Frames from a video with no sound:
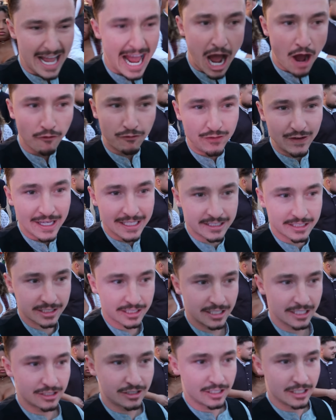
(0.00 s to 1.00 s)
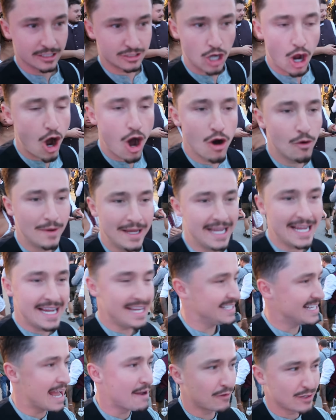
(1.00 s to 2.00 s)
outfits, tall
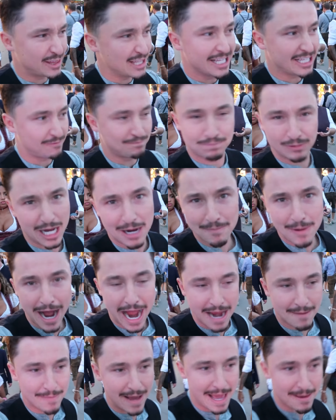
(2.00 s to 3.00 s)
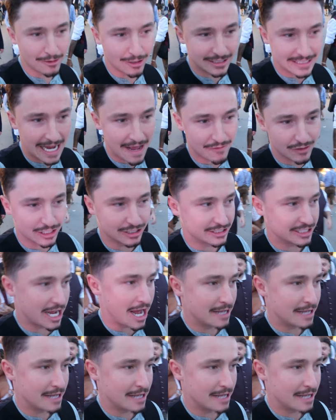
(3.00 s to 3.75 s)
weed, everything combined, baby. Let's have a good